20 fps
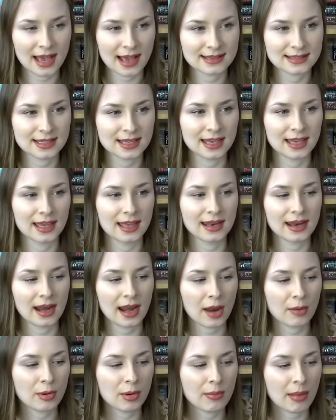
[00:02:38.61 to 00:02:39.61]
as a kid
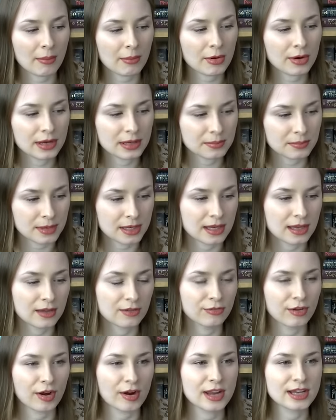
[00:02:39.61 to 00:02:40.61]
and I remember it
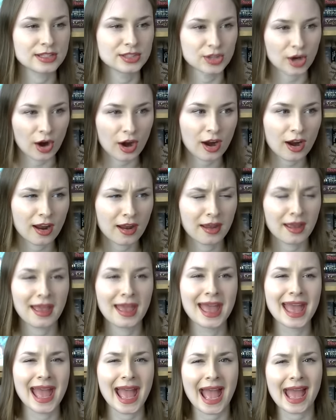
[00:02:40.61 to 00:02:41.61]
being very dark
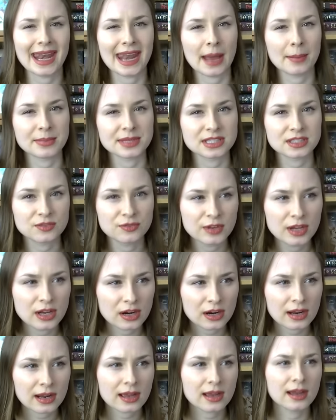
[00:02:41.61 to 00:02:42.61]
and
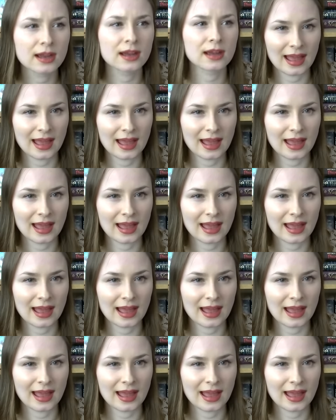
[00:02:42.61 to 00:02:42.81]
atmospheric.